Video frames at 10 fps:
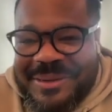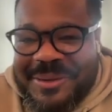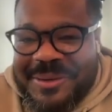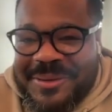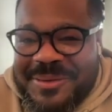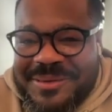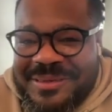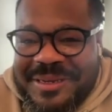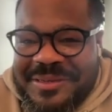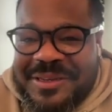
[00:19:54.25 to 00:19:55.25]
You know, yeah.
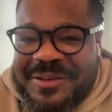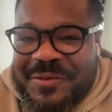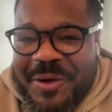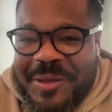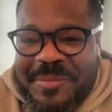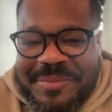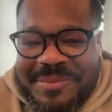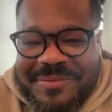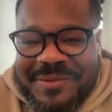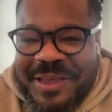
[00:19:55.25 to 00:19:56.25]
it's easy for
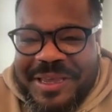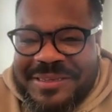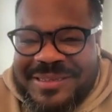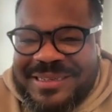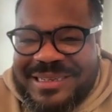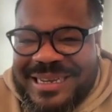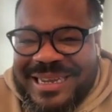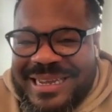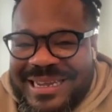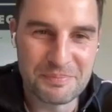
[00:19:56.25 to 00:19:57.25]
him. Very easy.
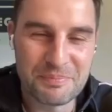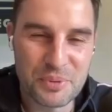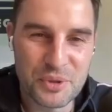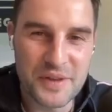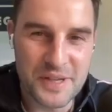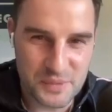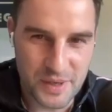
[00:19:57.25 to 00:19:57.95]
Put it this